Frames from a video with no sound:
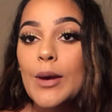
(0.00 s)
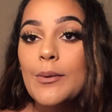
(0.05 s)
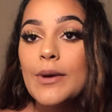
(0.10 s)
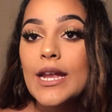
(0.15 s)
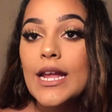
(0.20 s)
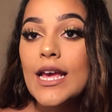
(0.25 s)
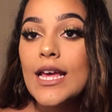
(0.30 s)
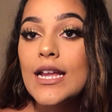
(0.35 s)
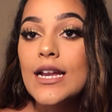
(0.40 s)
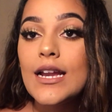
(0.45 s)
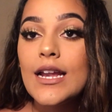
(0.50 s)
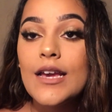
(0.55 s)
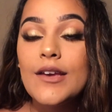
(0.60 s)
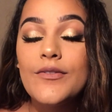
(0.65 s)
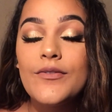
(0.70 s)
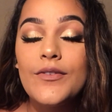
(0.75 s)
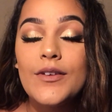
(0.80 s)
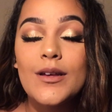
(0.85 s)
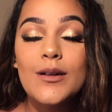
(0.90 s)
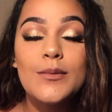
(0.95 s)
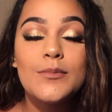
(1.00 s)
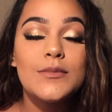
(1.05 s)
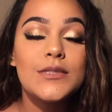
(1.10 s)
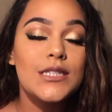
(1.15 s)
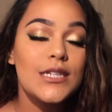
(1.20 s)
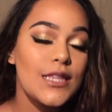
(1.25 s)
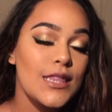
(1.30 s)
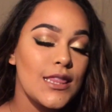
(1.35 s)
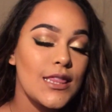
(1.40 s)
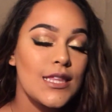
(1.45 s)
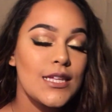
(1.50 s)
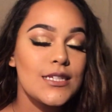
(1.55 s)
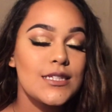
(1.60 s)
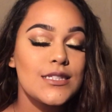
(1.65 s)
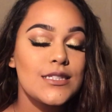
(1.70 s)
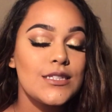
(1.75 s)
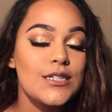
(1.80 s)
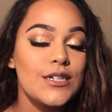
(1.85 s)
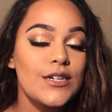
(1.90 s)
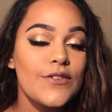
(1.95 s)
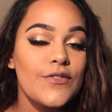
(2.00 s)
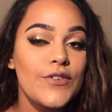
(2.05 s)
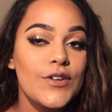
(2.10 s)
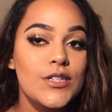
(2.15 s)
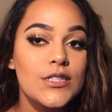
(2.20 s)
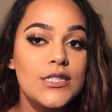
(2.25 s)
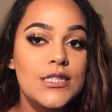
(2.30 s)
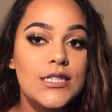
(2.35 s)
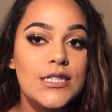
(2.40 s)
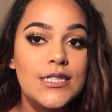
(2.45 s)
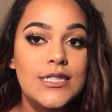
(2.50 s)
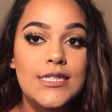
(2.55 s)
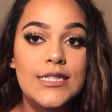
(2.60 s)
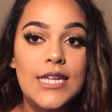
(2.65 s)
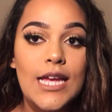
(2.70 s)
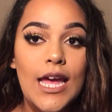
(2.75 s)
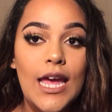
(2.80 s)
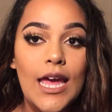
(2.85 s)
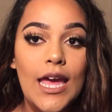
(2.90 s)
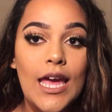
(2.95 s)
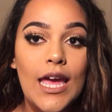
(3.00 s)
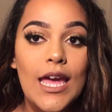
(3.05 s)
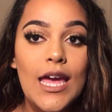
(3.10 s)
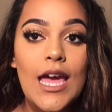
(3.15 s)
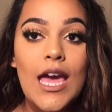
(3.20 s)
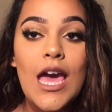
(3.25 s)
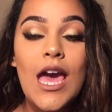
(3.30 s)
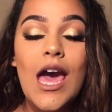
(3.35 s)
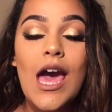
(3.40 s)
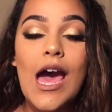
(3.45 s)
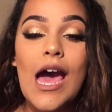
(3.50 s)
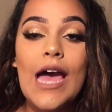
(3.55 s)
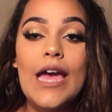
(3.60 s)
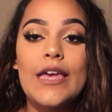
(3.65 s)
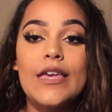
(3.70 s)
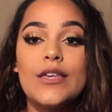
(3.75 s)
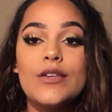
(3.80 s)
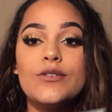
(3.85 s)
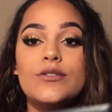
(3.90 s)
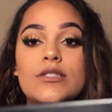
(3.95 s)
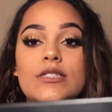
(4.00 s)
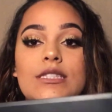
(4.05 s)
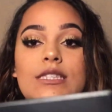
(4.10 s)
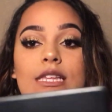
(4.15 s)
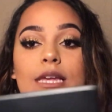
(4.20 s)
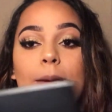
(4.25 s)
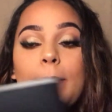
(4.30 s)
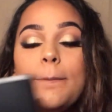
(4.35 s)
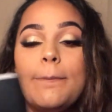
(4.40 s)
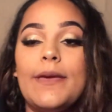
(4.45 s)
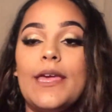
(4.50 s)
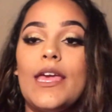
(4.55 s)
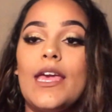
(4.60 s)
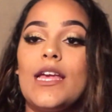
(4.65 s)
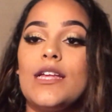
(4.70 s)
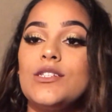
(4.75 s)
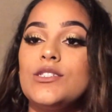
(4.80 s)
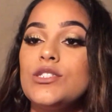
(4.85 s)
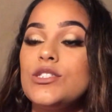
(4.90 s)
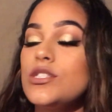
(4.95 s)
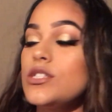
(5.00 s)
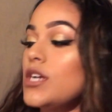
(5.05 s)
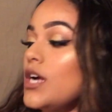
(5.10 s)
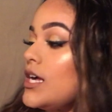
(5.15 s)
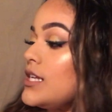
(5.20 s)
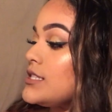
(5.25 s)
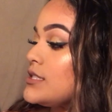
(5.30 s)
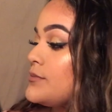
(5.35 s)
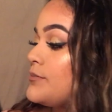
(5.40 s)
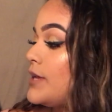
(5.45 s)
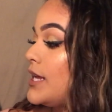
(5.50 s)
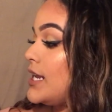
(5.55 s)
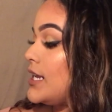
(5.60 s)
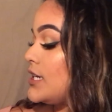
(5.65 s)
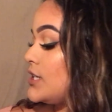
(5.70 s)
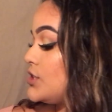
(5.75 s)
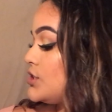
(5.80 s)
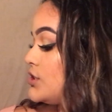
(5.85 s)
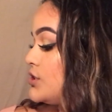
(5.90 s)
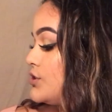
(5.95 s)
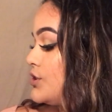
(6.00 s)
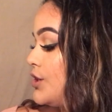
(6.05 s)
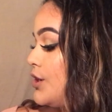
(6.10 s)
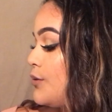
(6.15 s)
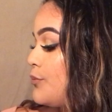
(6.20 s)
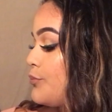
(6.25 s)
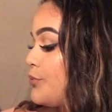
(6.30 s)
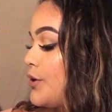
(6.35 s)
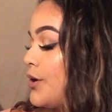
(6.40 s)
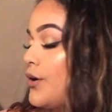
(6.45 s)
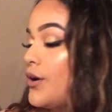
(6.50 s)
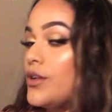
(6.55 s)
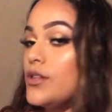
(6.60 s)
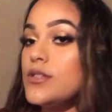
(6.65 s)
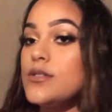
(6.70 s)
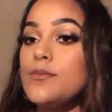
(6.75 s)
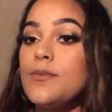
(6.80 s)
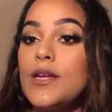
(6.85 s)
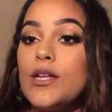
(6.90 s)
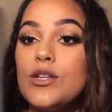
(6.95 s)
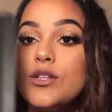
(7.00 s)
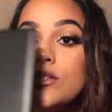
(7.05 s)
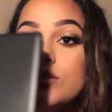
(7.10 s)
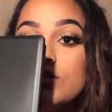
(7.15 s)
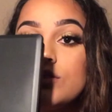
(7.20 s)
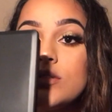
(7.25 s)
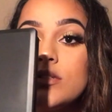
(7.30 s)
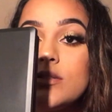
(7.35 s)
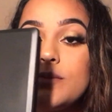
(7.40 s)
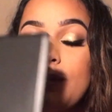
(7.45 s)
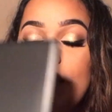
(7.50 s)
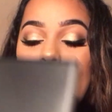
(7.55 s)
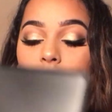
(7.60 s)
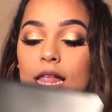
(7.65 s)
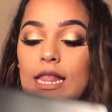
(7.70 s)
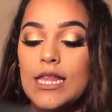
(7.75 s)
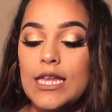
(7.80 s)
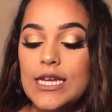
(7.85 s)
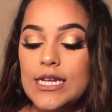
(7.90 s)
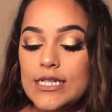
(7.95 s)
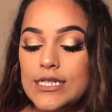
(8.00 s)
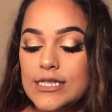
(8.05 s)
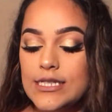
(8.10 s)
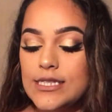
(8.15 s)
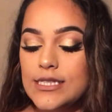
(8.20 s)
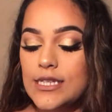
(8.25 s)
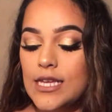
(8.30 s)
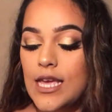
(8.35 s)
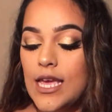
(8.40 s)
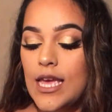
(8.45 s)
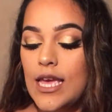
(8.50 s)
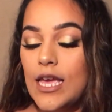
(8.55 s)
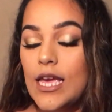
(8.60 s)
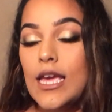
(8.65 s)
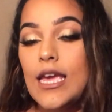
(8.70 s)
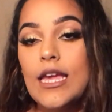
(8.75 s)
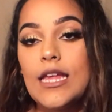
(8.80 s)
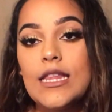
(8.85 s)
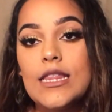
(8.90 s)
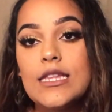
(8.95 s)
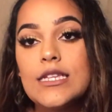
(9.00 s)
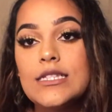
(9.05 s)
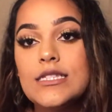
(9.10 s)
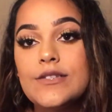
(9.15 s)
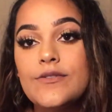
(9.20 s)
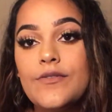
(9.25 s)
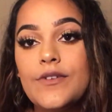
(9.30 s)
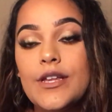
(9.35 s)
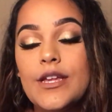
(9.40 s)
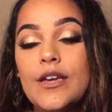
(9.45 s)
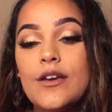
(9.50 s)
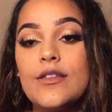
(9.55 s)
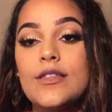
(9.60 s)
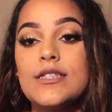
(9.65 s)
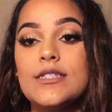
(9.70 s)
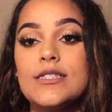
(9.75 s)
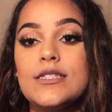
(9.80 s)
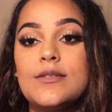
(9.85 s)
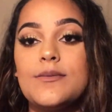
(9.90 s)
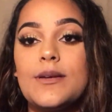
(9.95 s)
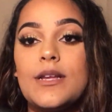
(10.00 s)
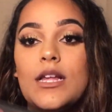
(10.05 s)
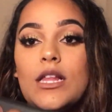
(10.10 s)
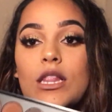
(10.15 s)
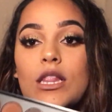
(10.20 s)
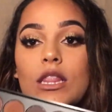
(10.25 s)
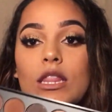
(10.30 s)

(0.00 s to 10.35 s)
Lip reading: I went ahead and I filmed this look for today. I used the BH Cosmetics Studio Pro Ultimate Neutrals palettes. In this video, this is what it